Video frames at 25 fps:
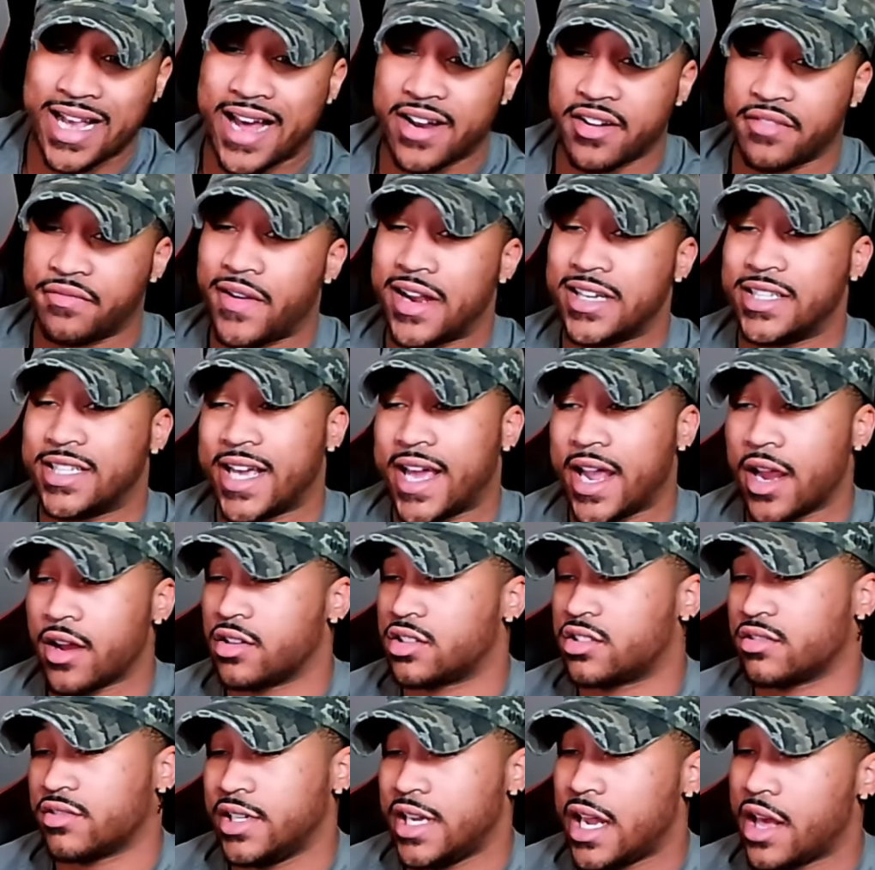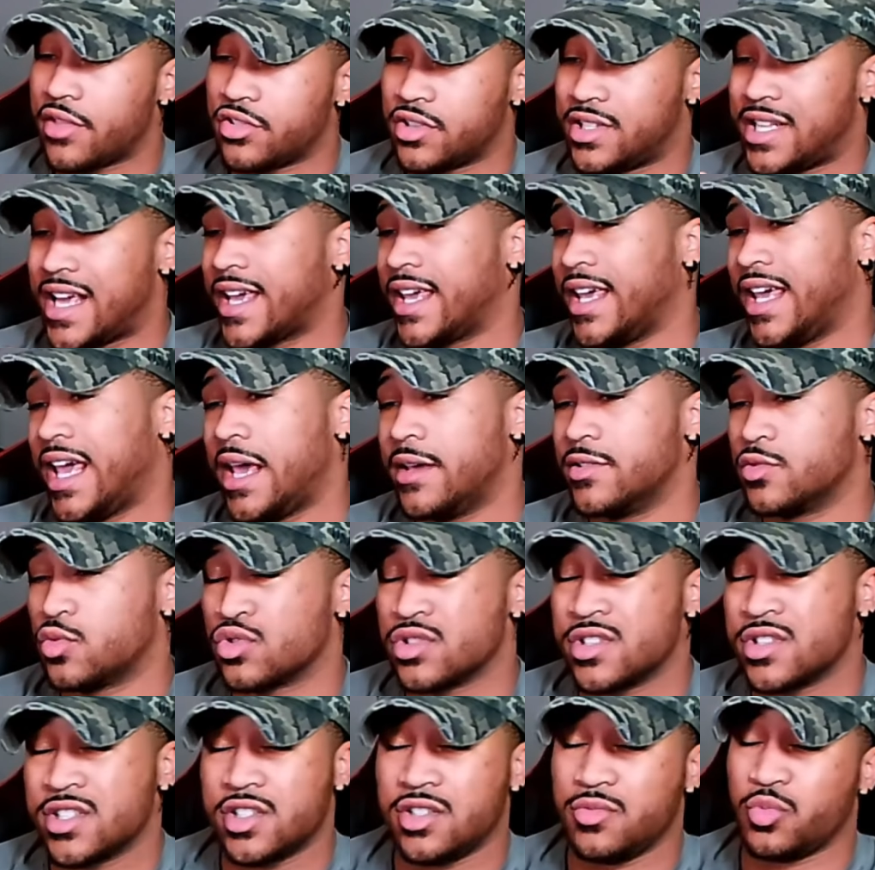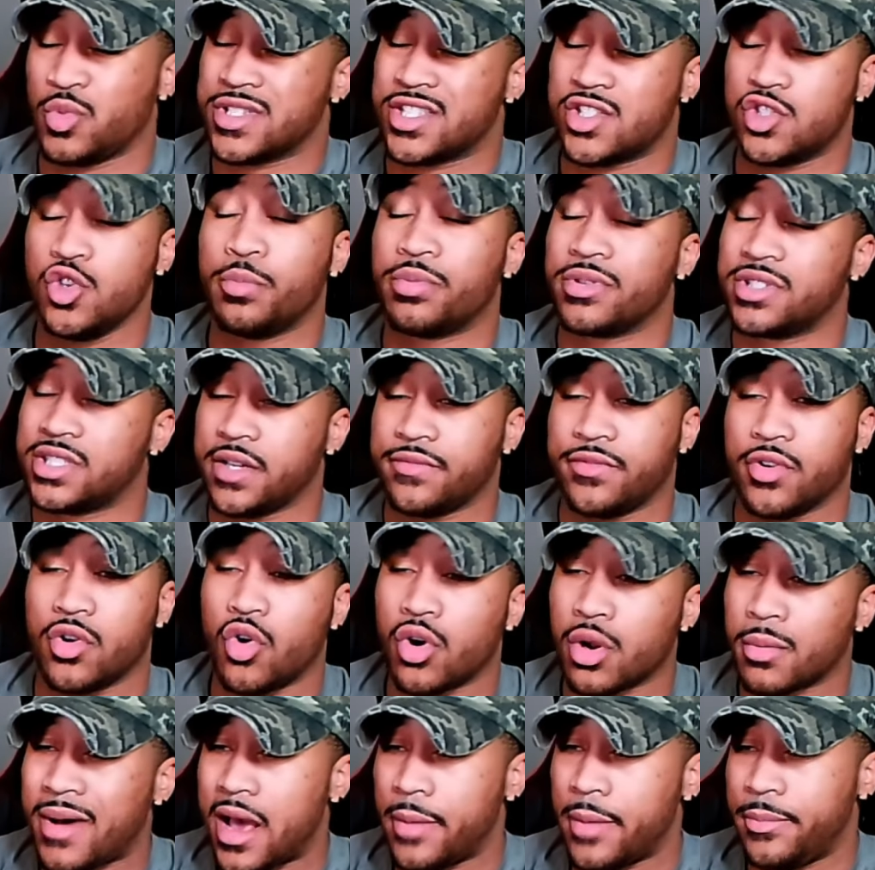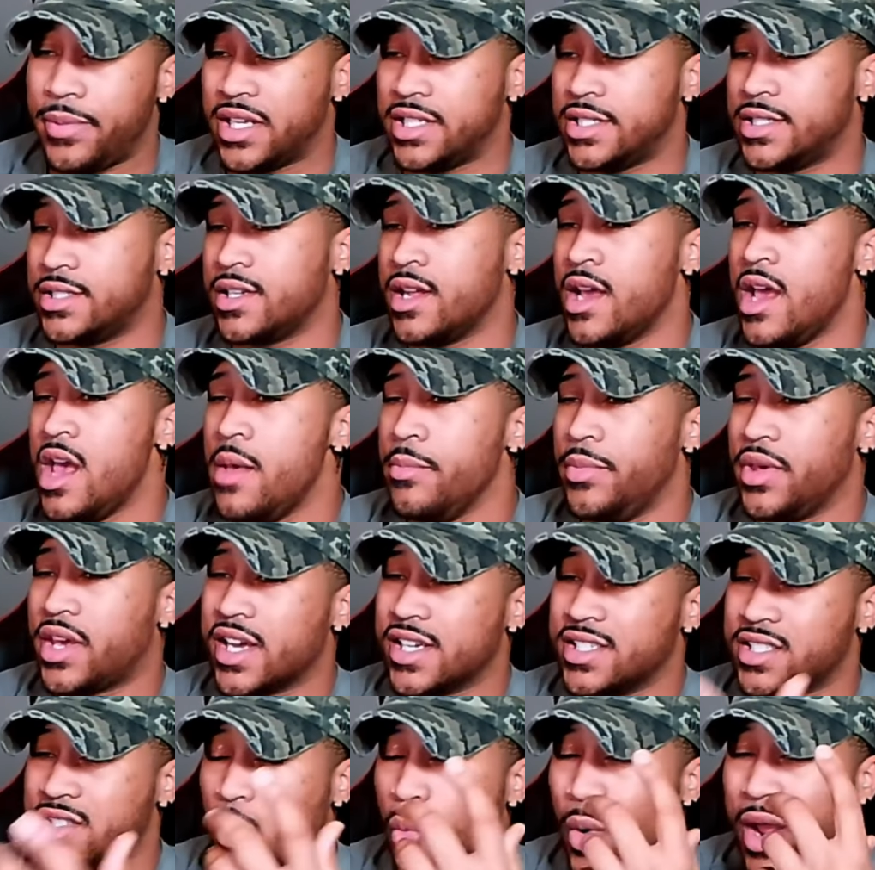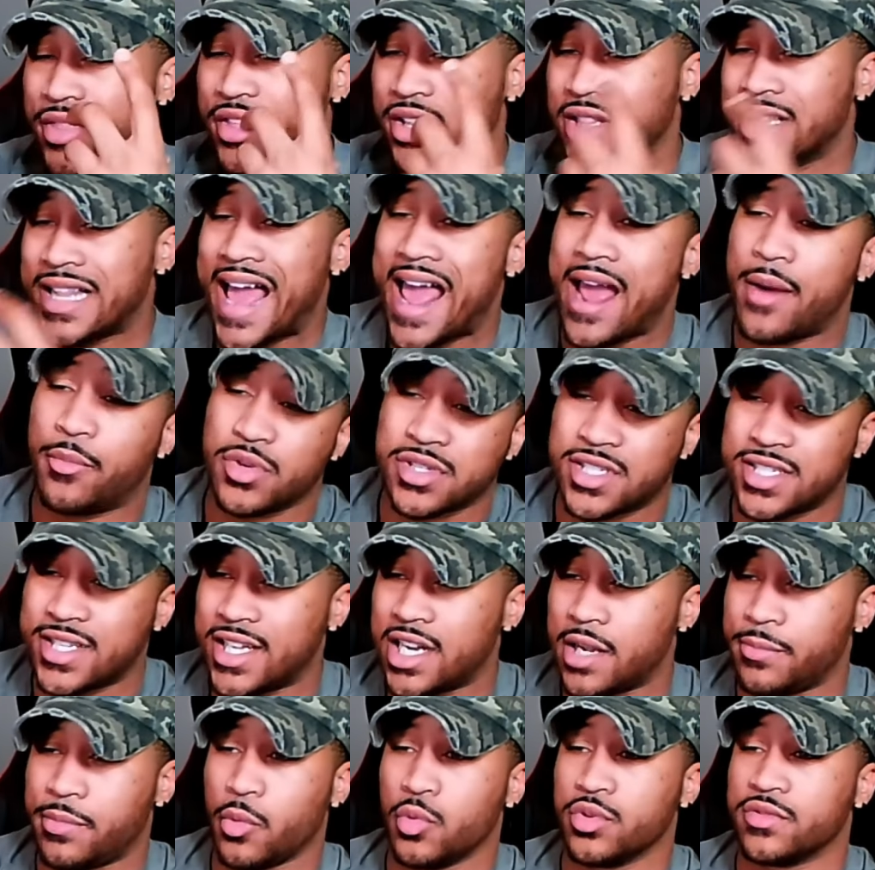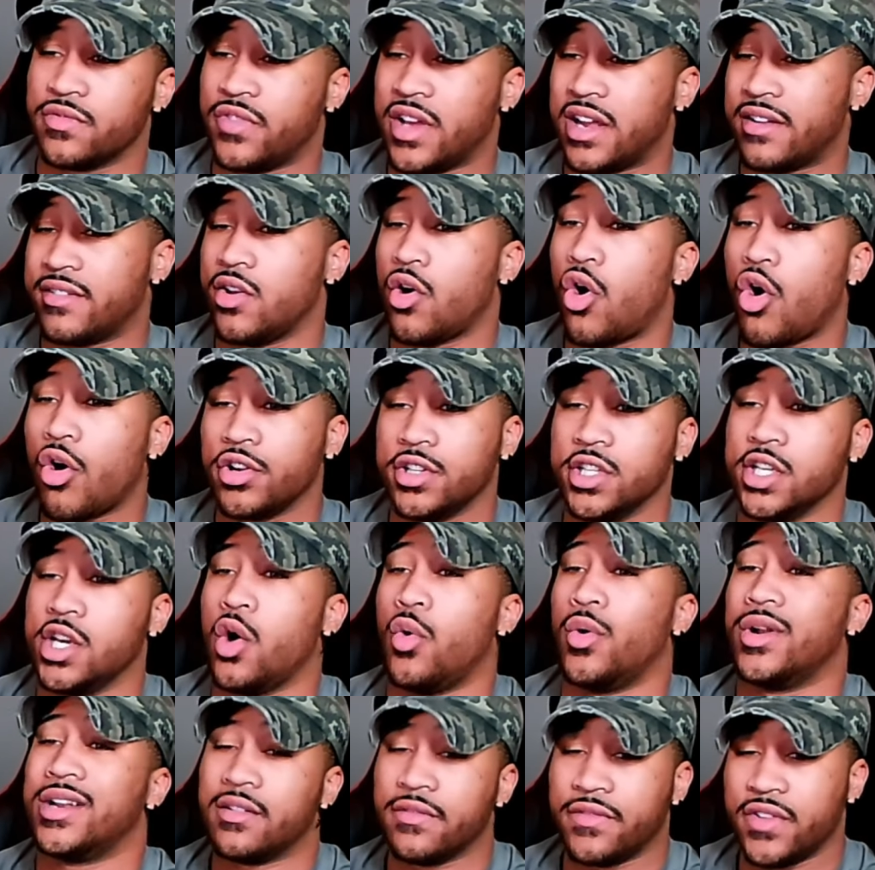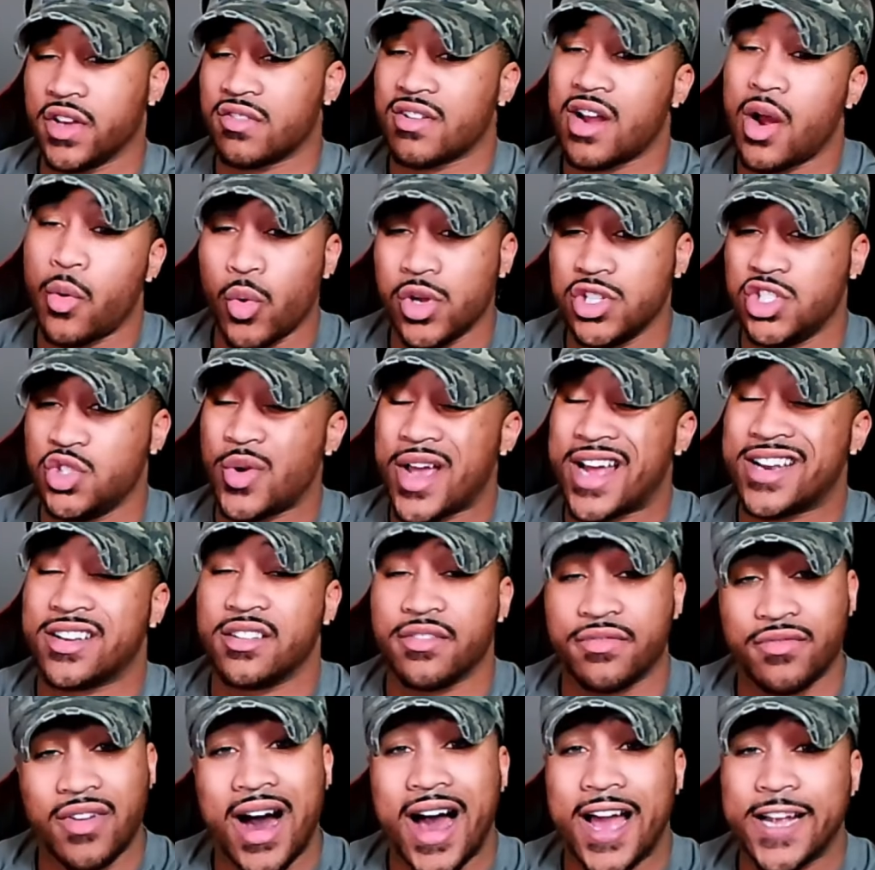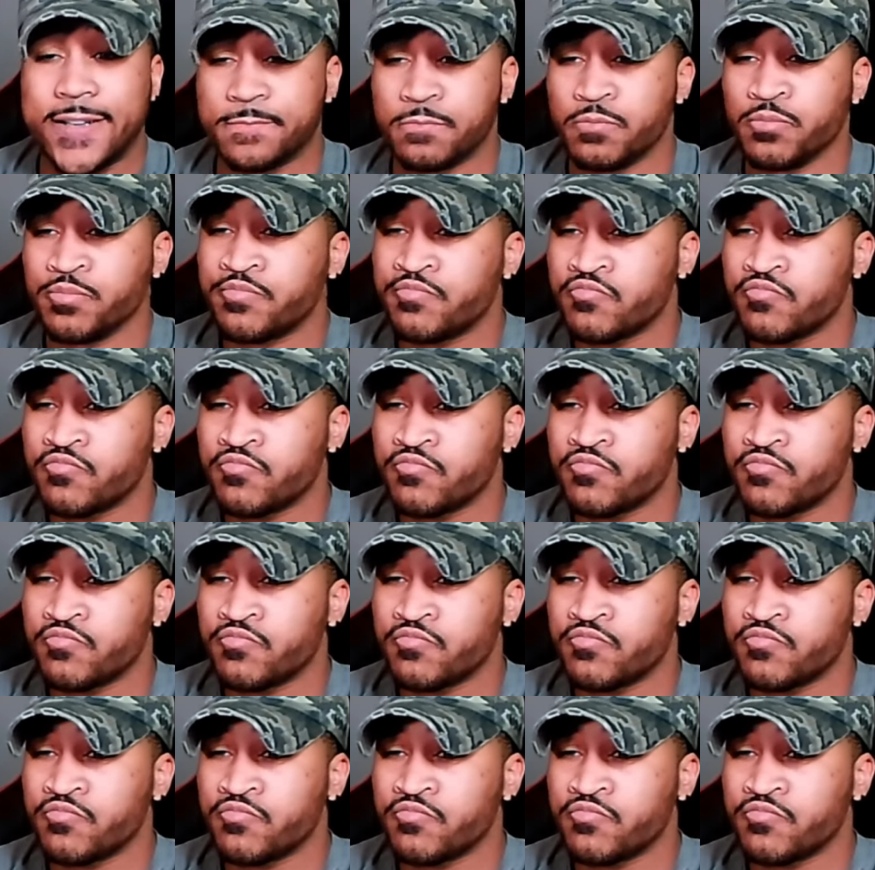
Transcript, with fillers: how to fight the character in the other Tekken games was super difficult in my opinion because the way the lab was set up, it was very hard to go in there and figure out what you had to find.